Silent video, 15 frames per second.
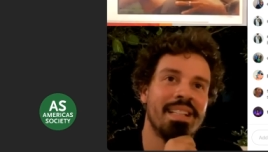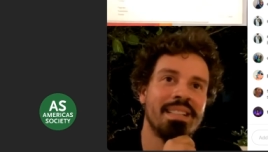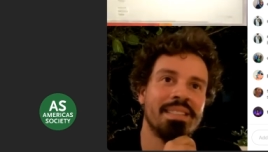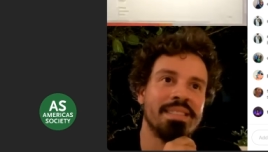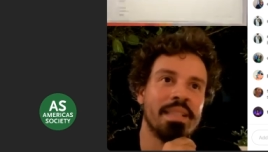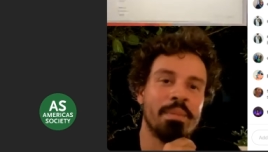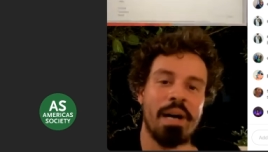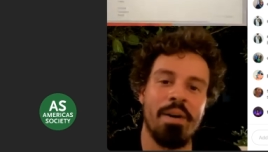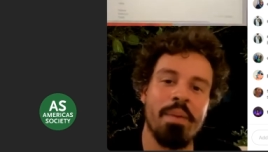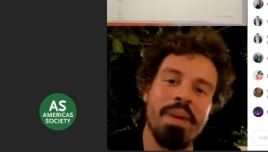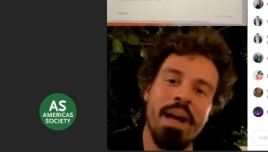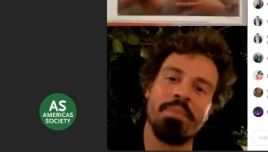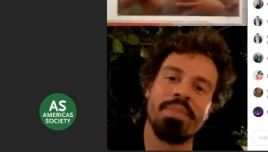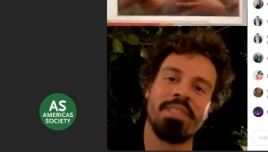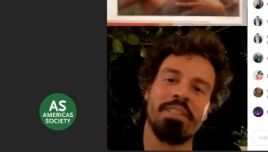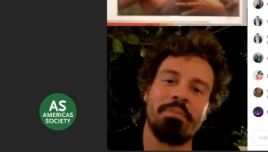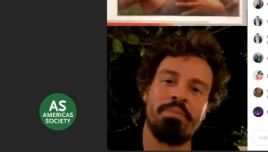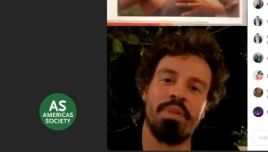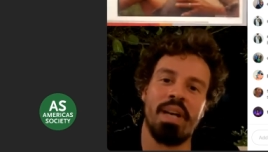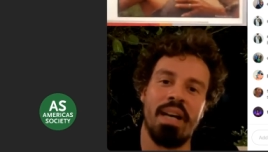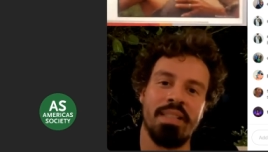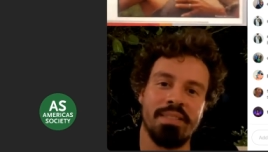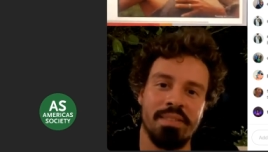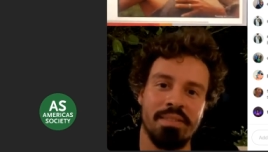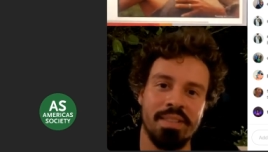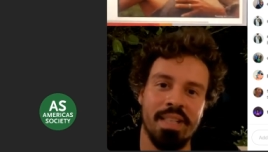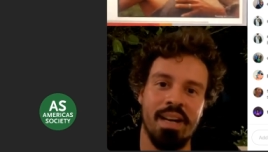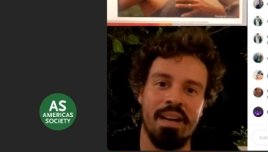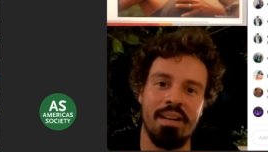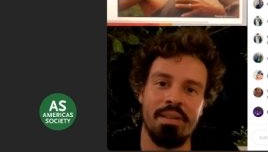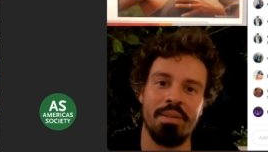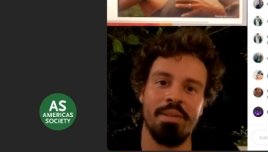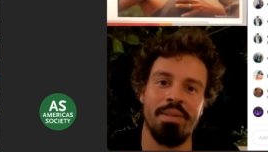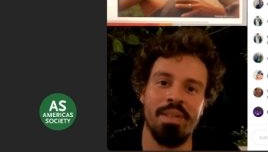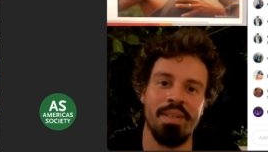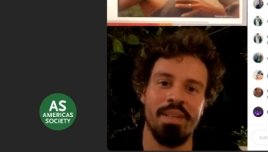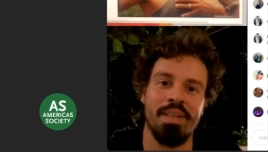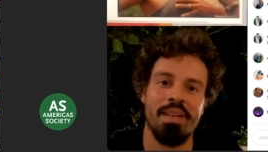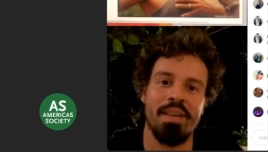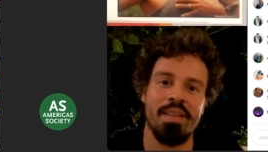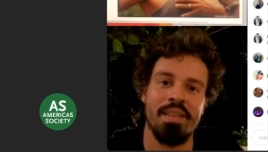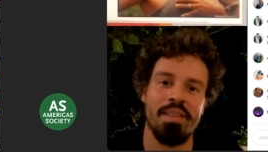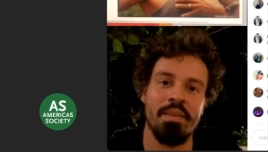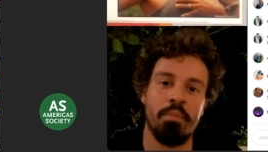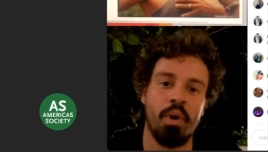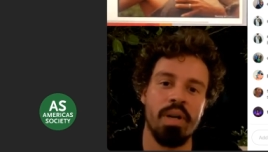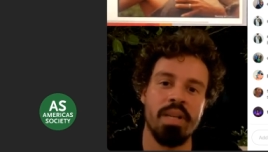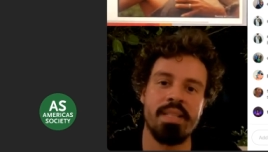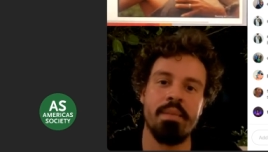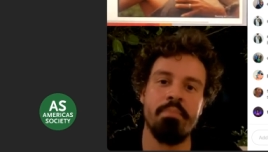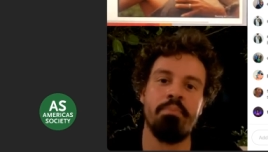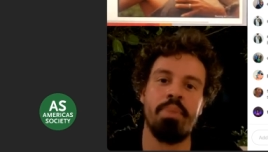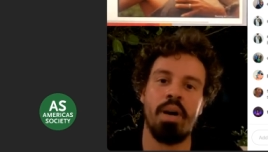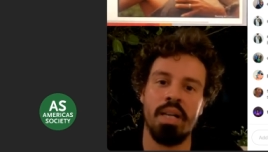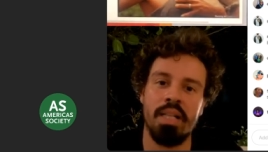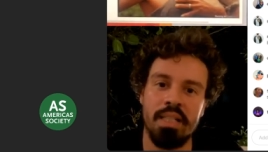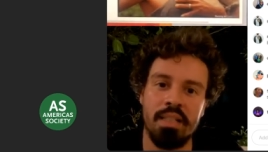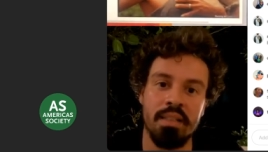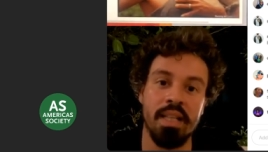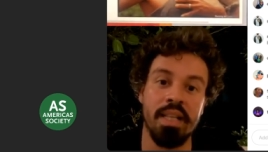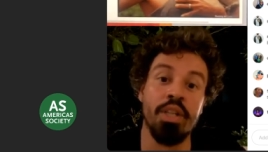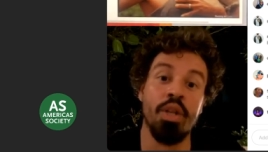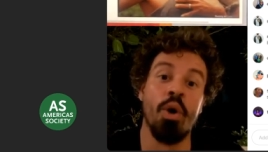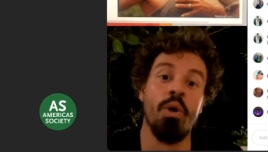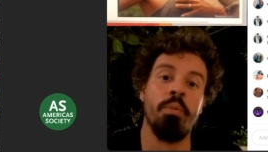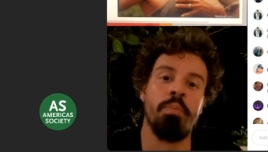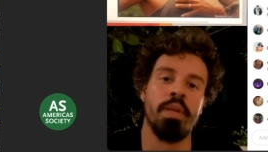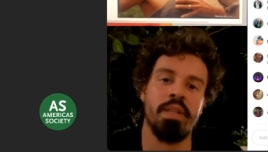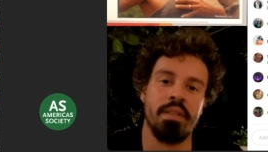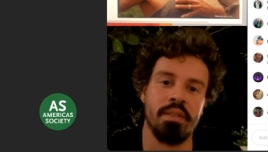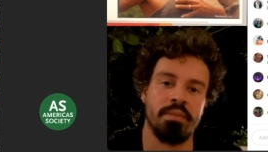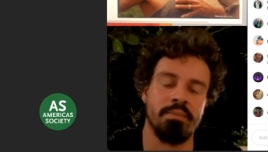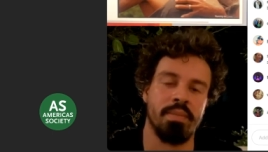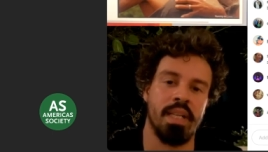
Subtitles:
Somehow I'm surprised on how the more symbolical and open